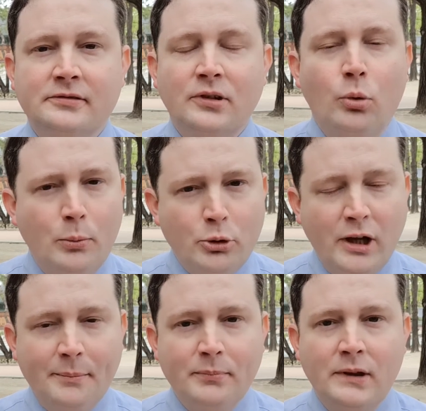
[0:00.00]
One more
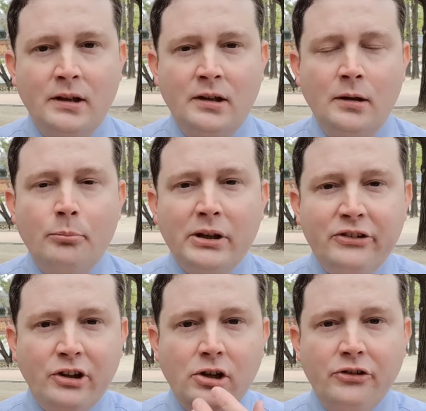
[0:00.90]
time.
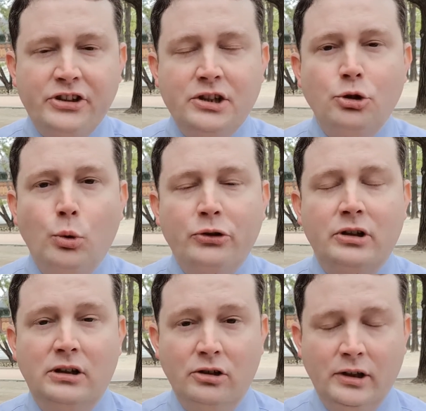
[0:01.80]
Please enunciate your words
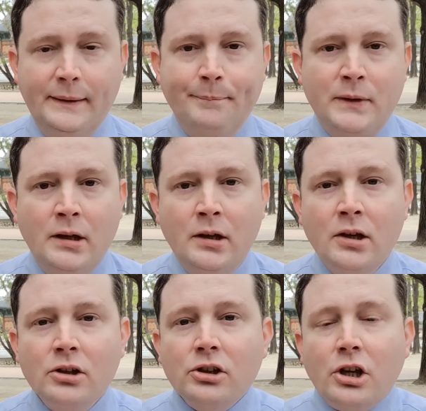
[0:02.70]
clearly.
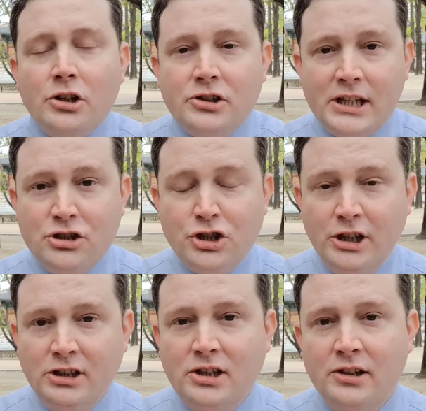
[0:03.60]

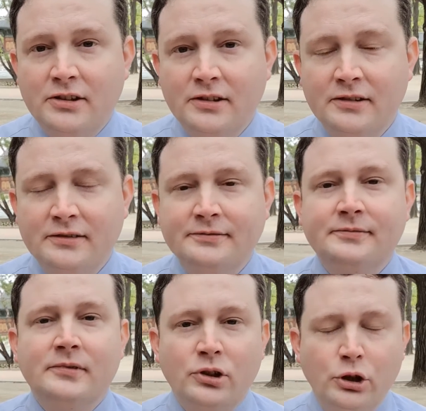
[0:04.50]
Contingent.
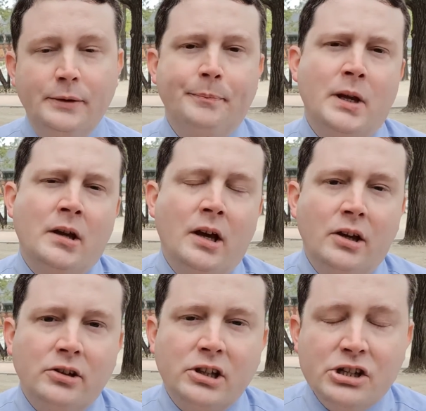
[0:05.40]
Okay.
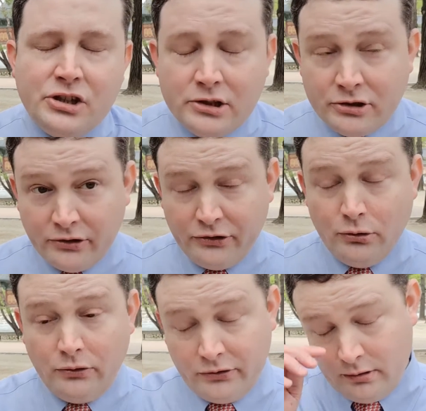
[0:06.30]
Contingent,
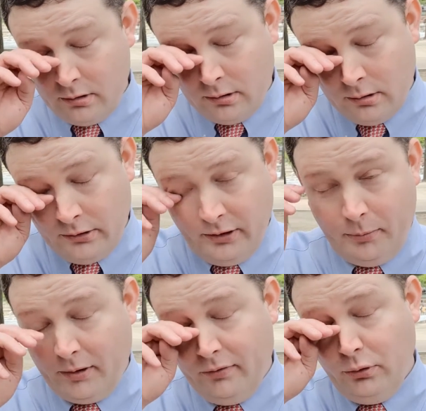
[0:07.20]
students?
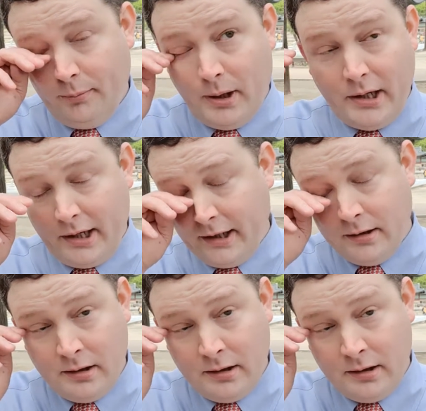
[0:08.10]
Something flew in my eye.